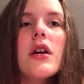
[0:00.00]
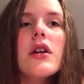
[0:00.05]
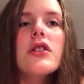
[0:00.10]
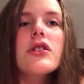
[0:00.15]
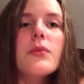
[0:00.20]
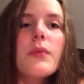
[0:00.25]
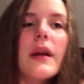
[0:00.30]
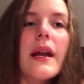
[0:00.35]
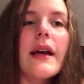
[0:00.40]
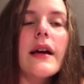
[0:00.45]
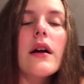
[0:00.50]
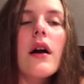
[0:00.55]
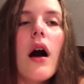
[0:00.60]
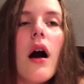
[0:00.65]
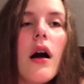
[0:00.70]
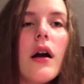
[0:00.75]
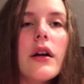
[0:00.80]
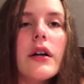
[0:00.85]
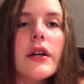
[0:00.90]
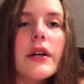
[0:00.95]
So when I
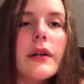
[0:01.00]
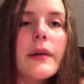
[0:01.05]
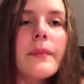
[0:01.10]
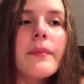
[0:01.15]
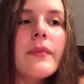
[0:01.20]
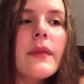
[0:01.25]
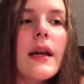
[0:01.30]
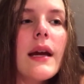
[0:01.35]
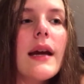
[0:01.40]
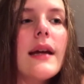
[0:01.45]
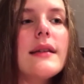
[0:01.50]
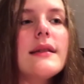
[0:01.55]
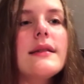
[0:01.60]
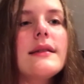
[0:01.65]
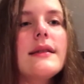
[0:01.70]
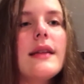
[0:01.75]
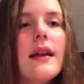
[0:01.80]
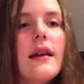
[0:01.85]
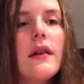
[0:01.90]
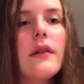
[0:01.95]
caught her,
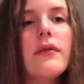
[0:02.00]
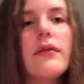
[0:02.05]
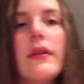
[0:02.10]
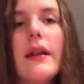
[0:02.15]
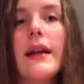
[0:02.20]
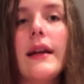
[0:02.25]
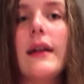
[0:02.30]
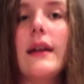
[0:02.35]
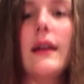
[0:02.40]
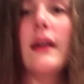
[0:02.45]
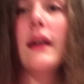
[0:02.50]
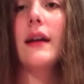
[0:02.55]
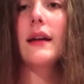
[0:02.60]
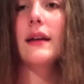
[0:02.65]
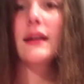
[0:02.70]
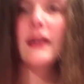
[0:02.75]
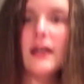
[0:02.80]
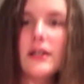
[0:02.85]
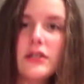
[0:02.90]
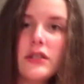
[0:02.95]
instead of like
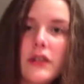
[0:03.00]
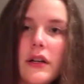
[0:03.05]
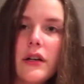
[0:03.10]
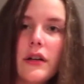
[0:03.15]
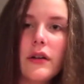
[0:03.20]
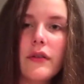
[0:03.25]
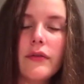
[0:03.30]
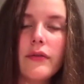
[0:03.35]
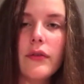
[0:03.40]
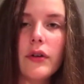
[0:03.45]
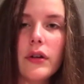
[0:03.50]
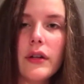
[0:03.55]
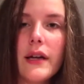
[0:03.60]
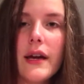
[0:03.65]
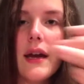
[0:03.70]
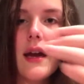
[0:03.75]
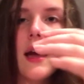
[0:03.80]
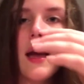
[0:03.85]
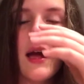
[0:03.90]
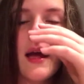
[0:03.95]
catching her
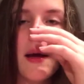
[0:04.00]
fully,